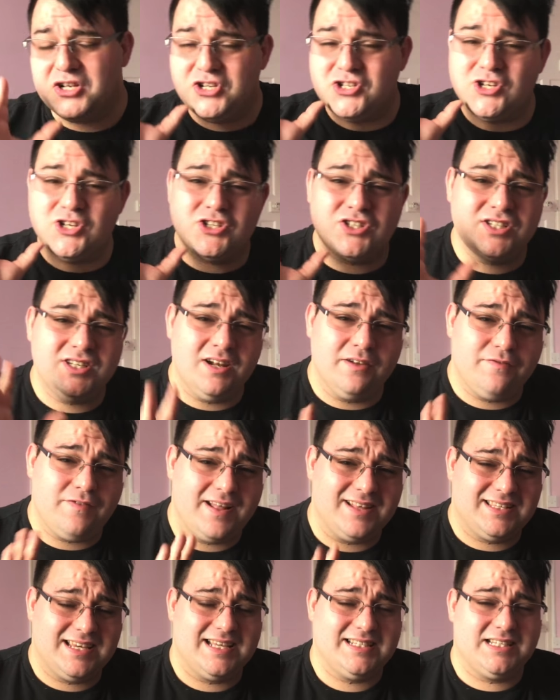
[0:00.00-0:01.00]
So still a
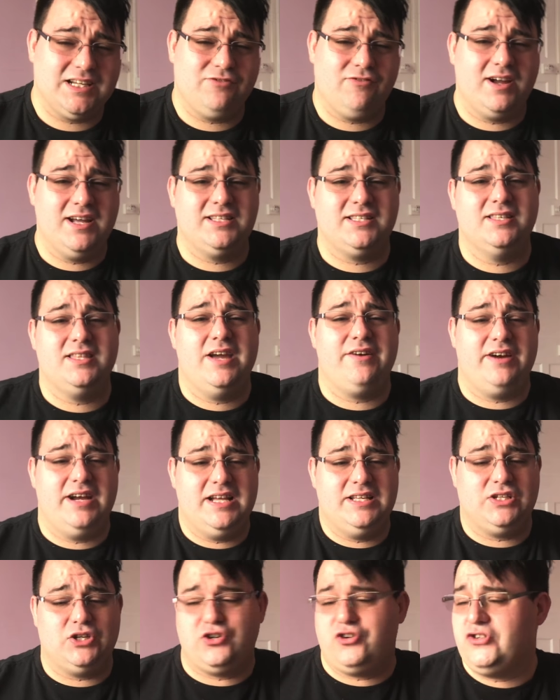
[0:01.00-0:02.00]
fantastic rating. There
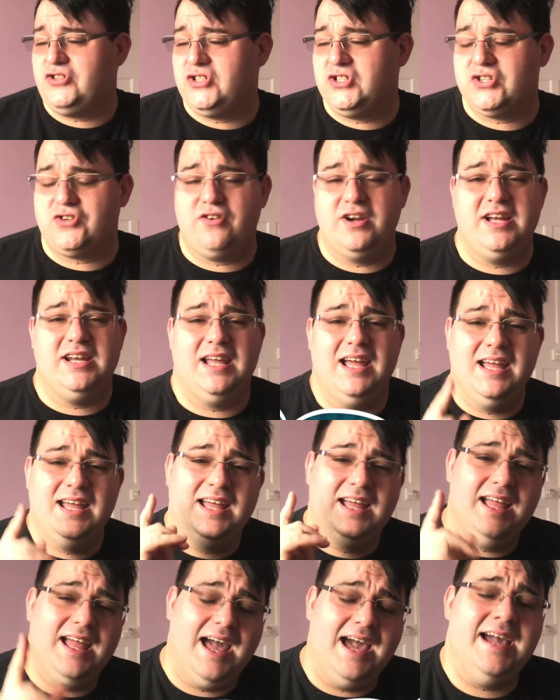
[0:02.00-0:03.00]
it is across the screen.
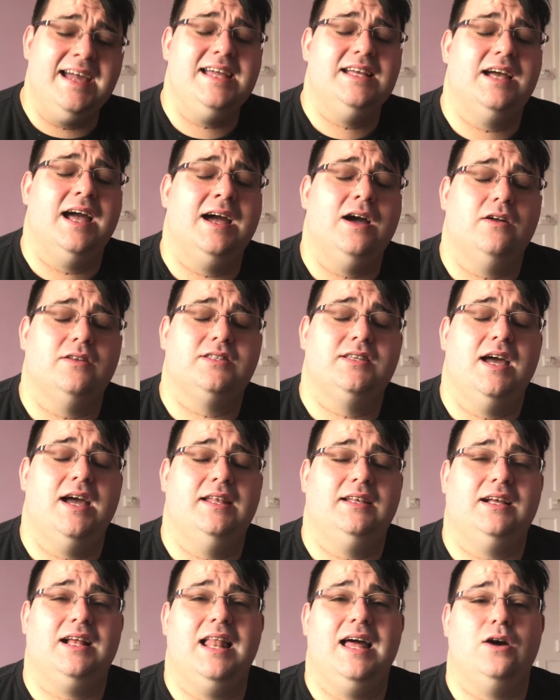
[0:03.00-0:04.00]
8 out of
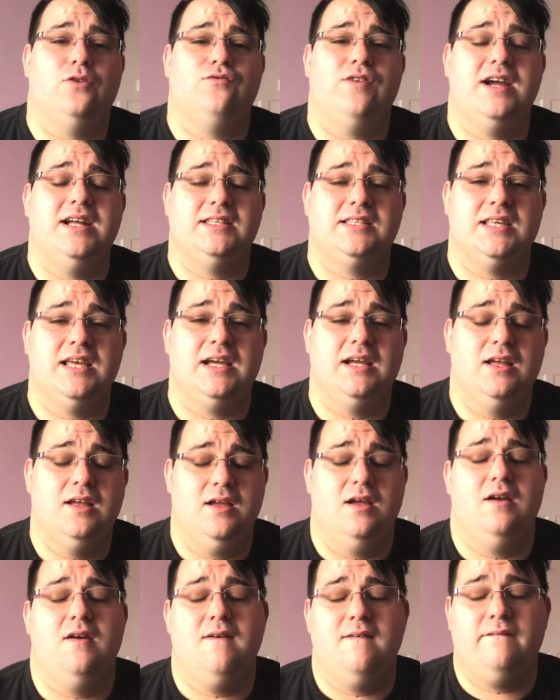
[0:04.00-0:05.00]
10 cloud rating.
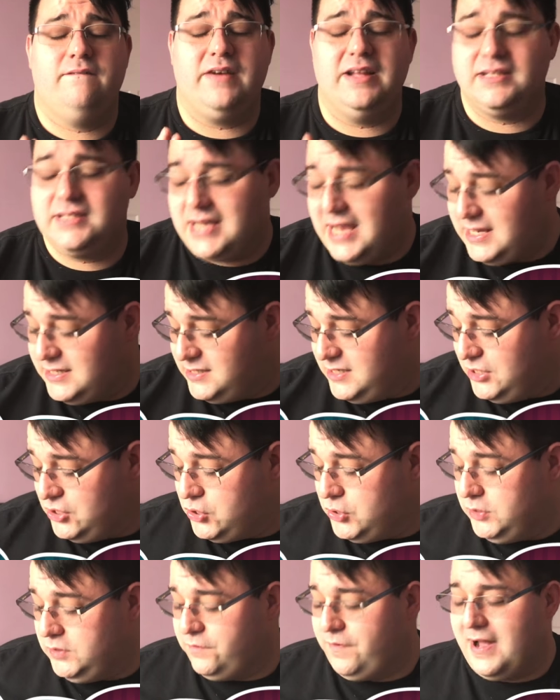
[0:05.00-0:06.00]
Fantastic
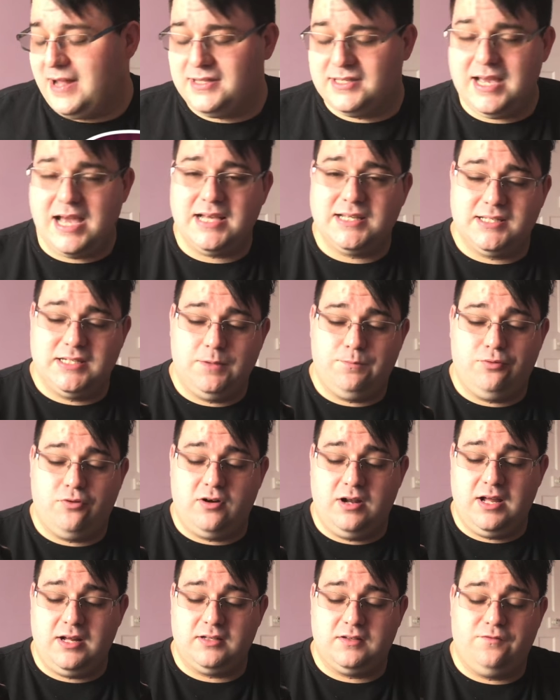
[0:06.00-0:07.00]
juice. Fantastic
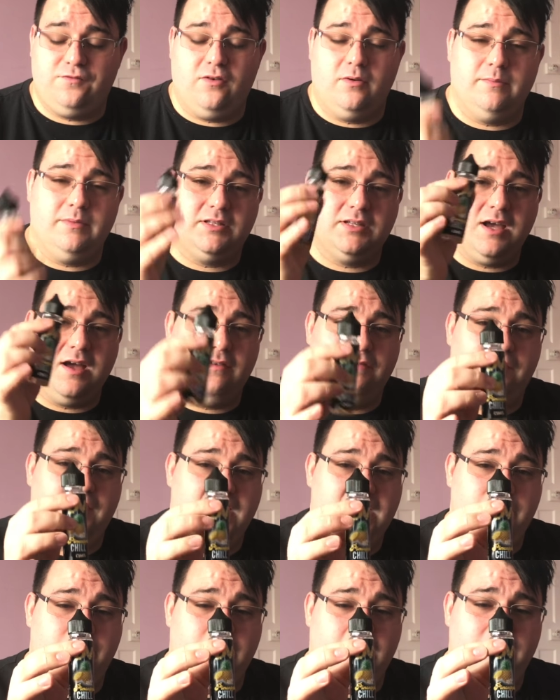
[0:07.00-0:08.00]
product from Darth
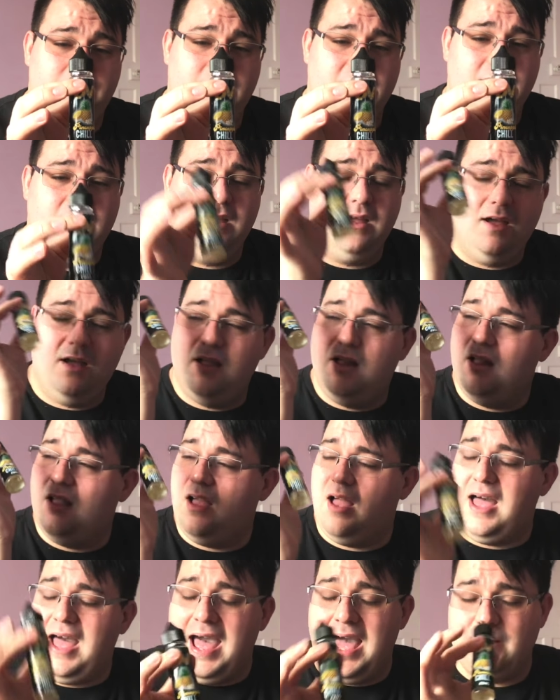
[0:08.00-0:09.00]
Vaper.
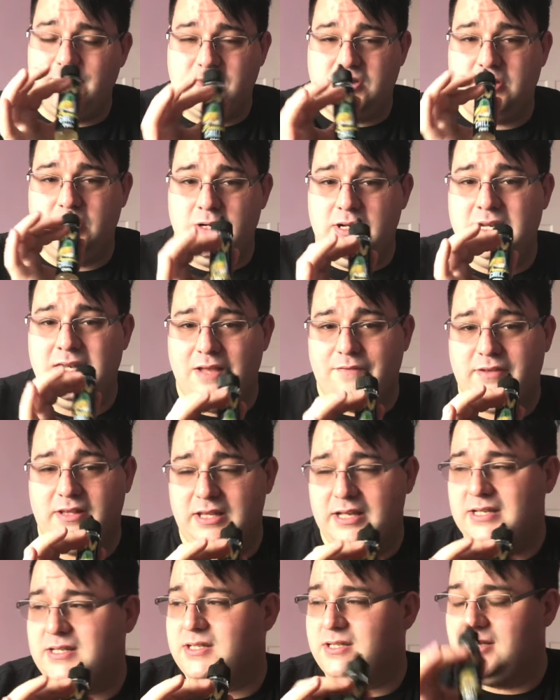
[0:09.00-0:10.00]
Absolutely
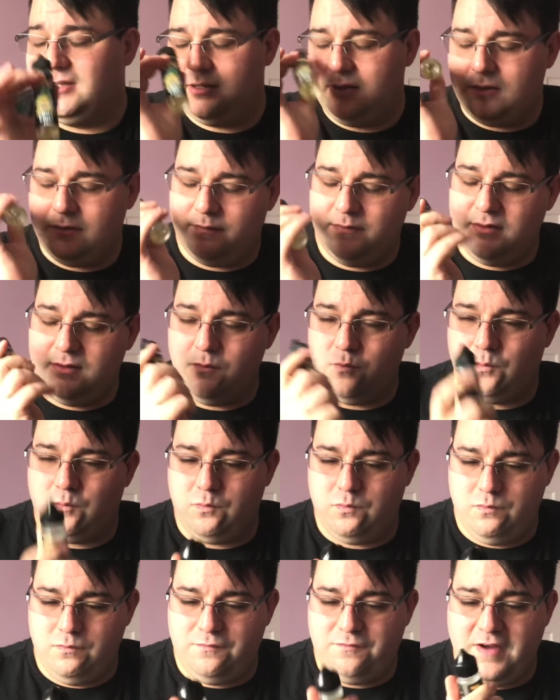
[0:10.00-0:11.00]
loving this.
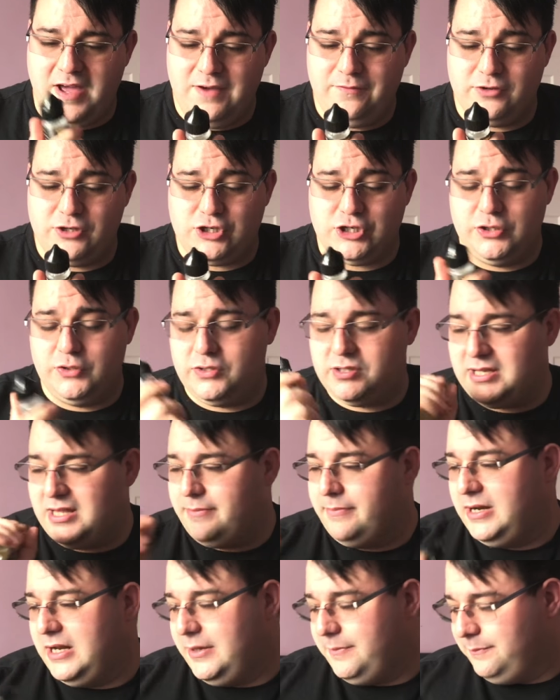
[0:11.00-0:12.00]
Favourite juice at
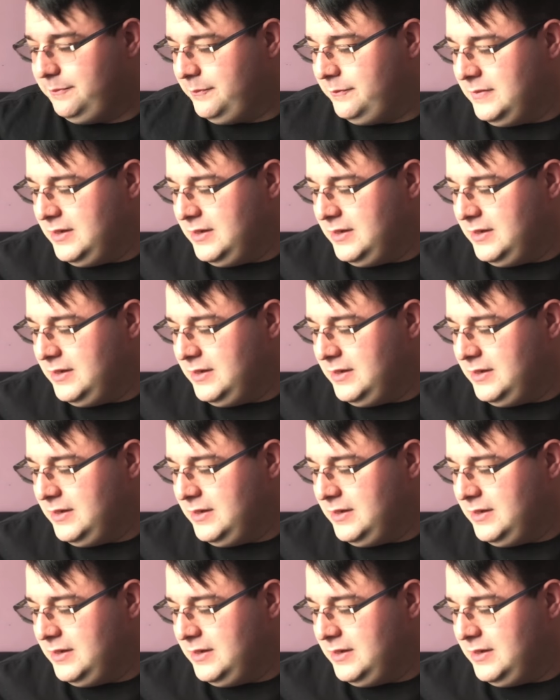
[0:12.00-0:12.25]
the minute.